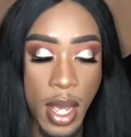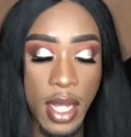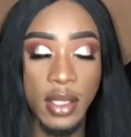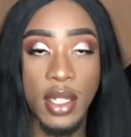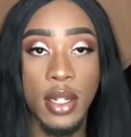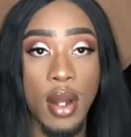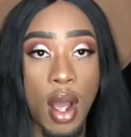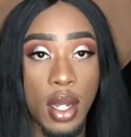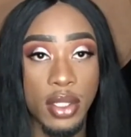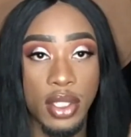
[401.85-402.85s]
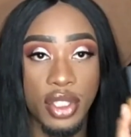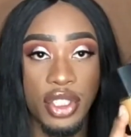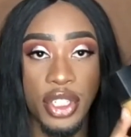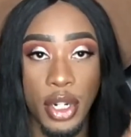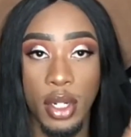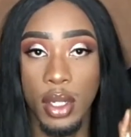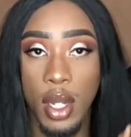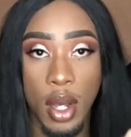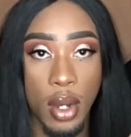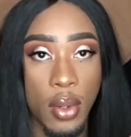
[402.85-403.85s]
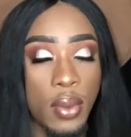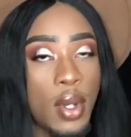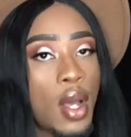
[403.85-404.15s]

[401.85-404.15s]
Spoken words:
is the NARS Sheer Glow.